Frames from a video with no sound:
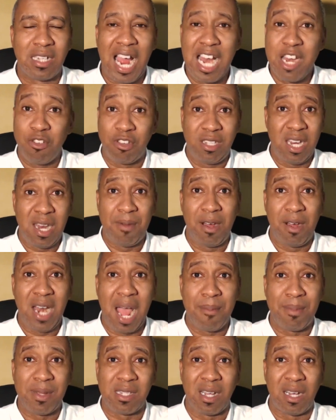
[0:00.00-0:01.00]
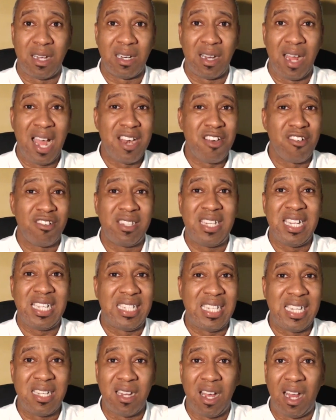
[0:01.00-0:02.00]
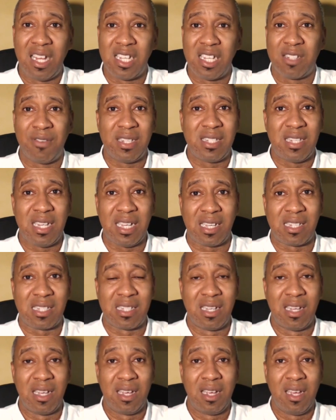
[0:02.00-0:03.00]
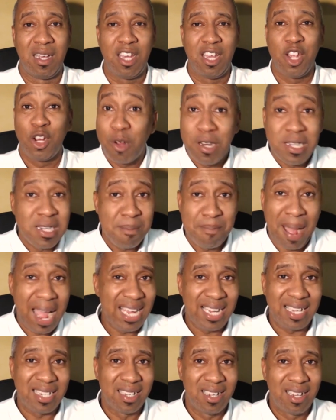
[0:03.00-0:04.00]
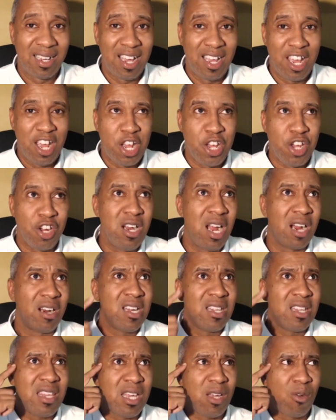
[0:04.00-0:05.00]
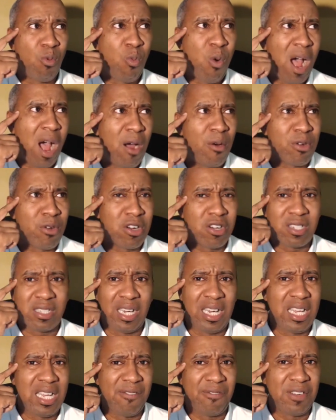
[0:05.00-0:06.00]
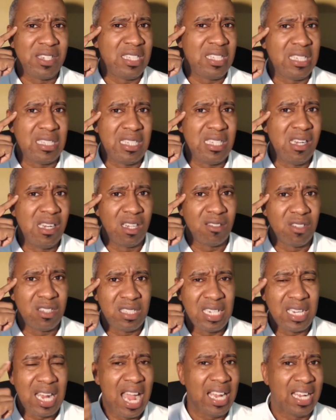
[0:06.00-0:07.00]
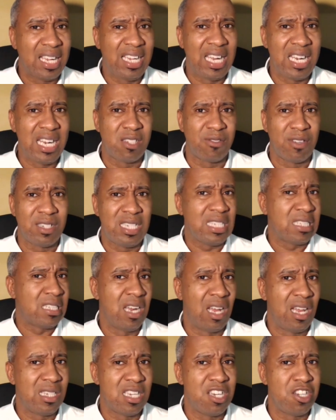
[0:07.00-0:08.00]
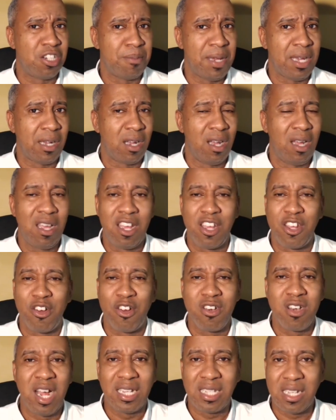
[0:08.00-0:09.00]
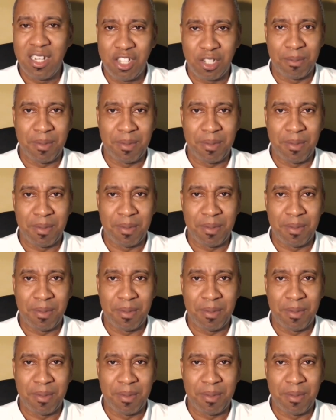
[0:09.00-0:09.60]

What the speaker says: And you see them on Amazon. And they're $16 for six. You're going to buy it. You're not going to think, wow, you're selling it for $16 for six. I could get this for $60 in Jamaica. You're not in Jamaica.